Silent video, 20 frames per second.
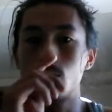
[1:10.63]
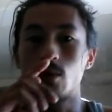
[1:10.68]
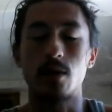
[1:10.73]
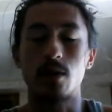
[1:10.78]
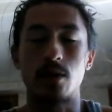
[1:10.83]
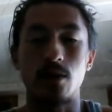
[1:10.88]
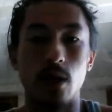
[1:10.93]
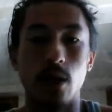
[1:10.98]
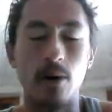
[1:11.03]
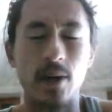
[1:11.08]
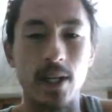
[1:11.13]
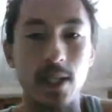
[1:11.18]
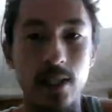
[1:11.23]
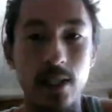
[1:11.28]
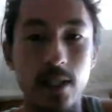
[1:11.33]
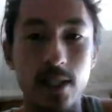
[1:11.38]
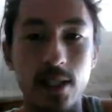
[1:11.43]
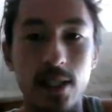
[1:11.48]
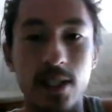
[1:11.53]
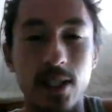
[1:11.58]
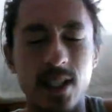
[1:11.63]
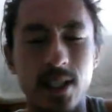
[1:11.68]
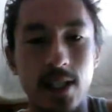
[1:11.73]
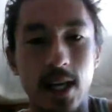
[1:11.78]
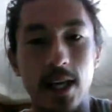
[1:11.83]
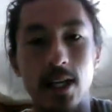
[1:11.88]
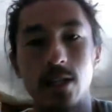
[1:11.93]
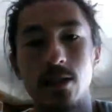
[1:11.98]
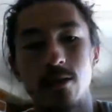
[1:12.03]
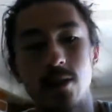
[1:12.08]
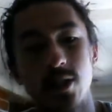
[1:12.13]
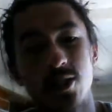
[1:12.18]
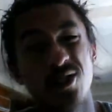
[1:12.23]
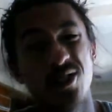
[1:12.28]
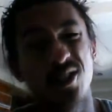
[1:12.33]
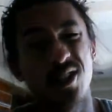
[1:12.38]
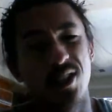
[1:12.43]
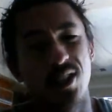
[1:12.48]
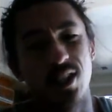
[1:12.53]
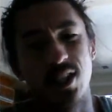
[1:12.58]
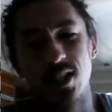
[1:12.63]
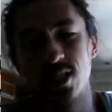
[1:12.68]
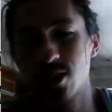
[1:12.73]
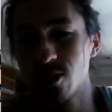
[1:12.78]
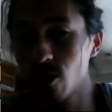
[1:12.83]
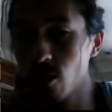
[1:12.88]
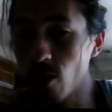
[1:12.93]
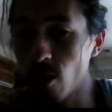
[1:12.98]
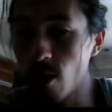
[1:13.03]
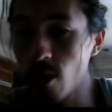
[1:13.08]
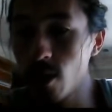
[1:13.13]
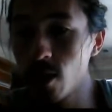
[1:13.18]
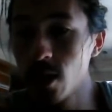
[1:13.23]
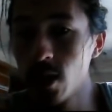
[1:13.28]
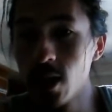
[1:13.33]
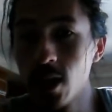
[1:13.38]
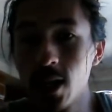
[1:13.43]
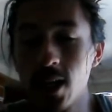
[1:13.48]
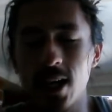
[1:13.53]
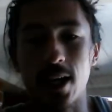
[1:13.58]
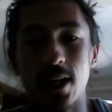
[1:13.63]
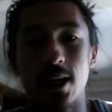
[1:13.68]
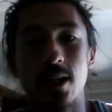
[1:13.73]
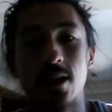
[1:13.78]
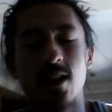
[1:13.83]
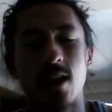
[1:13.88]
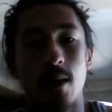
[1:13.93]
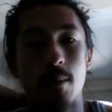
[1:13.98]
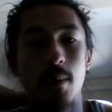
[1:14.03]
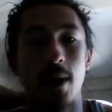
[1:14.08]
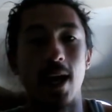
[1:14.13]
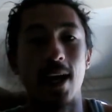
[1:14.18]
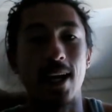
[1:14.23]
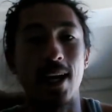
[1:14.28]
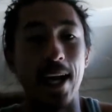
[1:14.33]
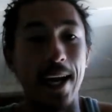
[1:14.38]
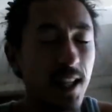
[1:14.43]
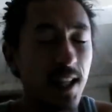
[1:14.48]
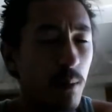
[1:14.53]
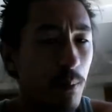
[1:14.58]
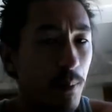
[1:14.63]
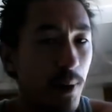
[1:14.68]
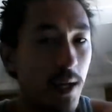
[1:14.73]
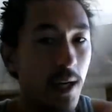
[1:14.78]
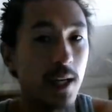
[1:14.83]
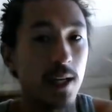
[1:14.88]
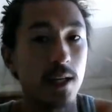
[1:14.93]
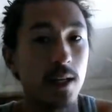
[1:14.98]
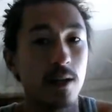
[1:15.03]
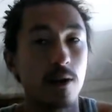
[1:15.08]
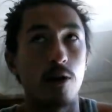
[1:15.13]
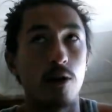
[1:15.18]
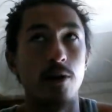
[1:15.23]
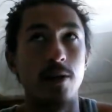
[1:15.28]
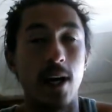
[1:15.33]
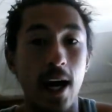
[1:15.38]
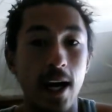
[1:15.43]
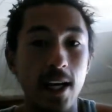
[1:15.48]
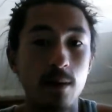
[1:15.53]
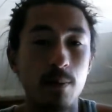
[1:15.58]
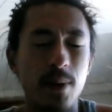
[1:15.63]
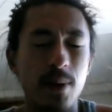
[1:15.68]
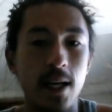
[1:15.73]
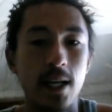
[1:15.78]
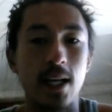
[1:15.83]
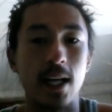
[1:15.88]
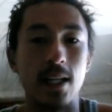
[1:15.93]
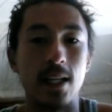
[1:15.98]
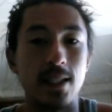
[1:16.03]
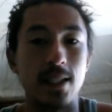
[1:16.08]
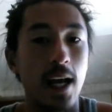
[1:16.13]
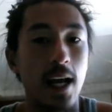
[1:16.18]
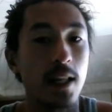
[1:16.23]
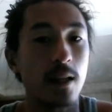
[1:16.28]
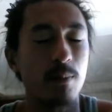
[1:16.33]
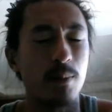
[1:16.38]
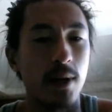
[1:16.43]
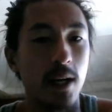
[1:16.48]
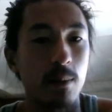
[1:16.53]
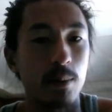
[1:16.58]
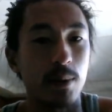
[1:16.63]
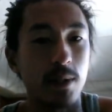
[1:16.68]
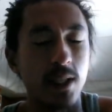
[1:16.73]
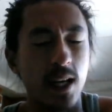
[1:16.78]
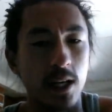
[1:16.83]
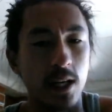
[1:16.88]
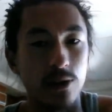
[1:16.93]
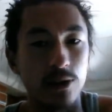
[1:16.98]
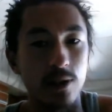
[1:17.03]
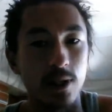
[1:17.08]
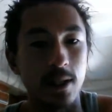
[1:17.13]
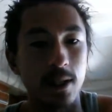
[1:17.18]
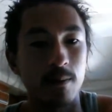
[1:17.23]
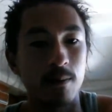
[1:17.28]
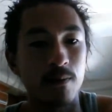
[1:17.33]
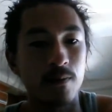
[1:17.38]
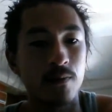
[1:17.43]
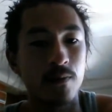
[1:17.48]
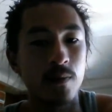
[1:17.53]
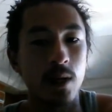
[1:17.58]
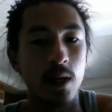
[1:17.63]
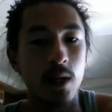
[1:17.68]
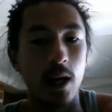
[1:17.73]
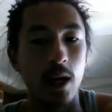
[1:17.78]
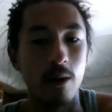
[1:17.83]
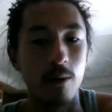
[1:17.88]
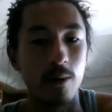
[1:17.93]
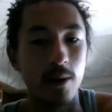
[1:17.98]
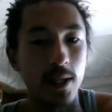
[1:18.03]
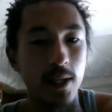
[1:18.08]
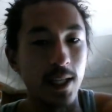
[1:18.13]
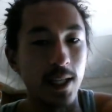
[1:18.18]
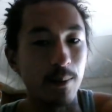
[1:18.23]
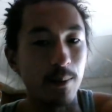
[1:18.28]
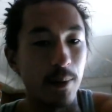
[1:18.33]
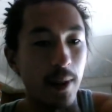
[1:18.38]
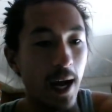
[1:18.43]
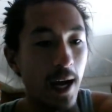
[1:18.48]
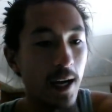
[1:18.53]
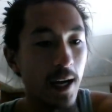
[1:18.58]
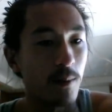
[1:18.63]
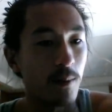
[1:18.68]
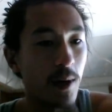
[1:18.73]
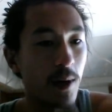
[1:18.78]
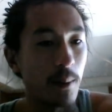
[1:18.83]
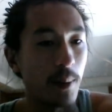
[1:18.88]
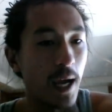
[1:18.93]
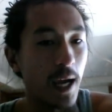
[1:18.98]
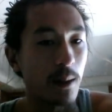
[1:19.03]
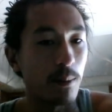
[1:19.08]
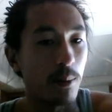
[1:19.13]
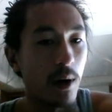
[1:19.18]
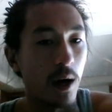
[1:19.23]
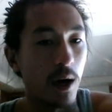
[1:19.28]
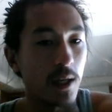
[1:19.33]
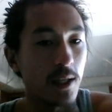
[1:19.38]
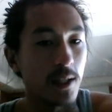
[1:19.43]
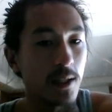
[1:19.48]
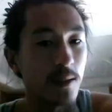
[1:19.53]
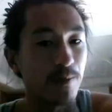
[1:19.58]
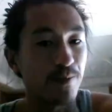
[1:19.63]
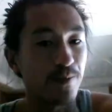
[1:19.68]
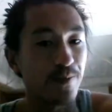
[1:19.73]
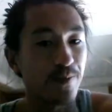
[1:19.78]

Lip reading: worth noting: this is the second Legion Conquistador. It can come back 8th pick or 9th pick and 10th pick potentially, and I want to keep that in my back pocket.